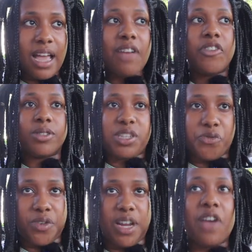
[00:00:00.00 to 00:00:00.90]
I felt
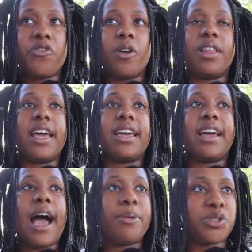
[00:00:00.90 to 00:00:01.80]
different. I felt
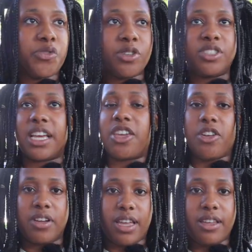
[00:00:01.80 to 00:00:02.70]
like I was a first, second
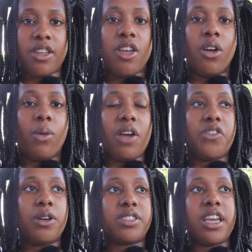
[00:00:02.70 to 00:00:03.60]
year again, where I
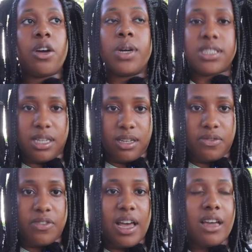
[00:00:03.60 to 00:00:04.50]
felt
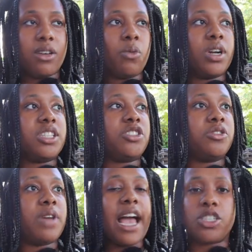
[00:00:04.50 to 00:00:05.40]
inquisitive. I wanted
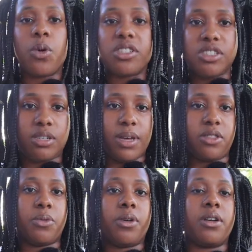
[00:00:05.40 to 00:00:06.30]
to ask questions
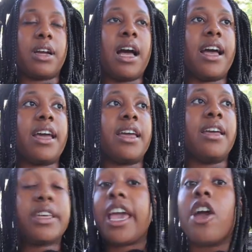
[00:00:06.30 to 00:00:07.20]
about the work. I
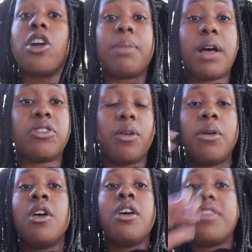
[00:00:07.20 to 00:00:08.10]
cared about
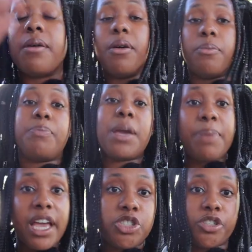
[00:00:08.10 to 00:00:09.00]
the big
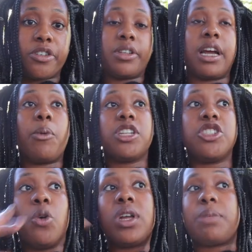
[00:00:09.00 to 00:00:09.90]
picture. Like, I wanted
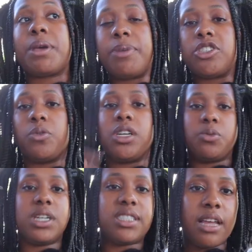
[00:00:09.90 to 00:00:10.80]
to know what the big picture was.
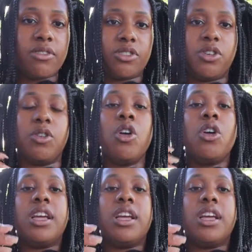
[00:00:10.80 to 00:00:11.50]
What is the end result?